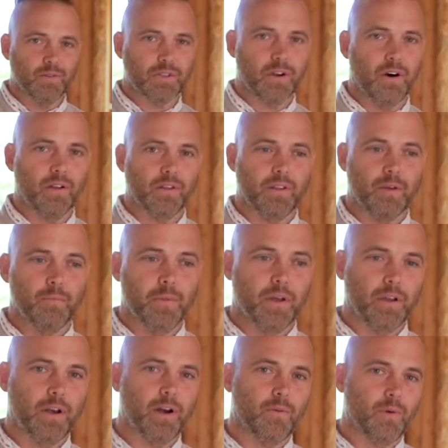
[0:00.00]
was called The
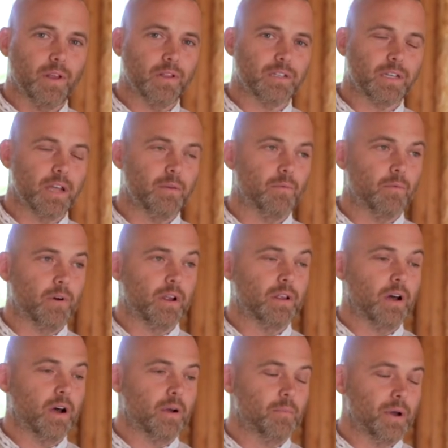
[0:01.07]
Millionaire Real Estate
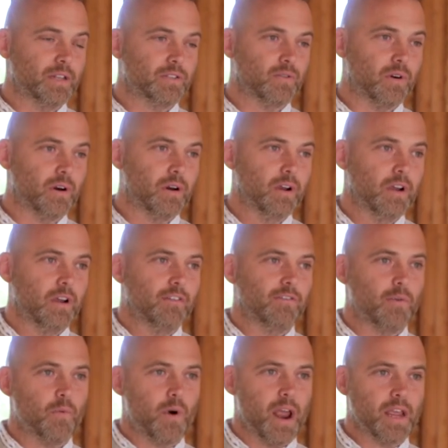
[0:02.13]
uh, Mentor,
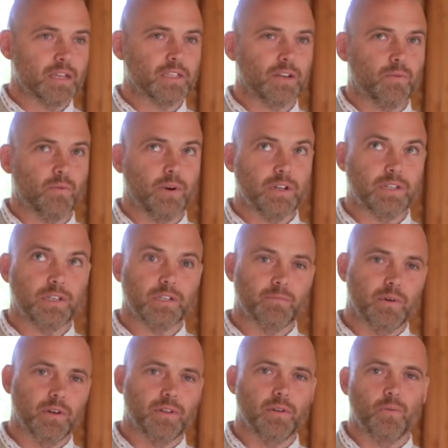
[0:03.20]
From Rags to Riches,
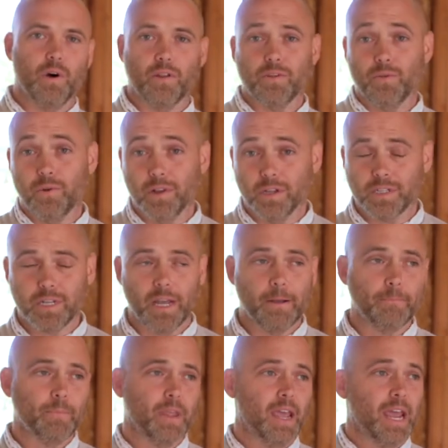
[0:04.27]
Building Wealth Through Real Estate.
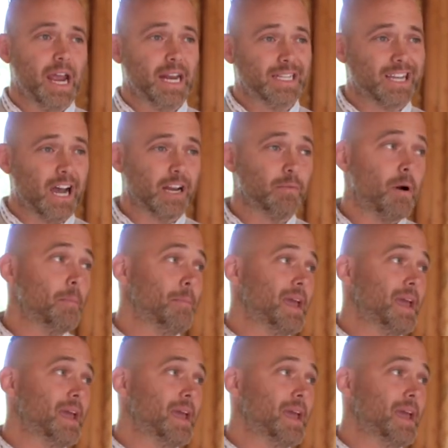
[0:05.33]
And he talked about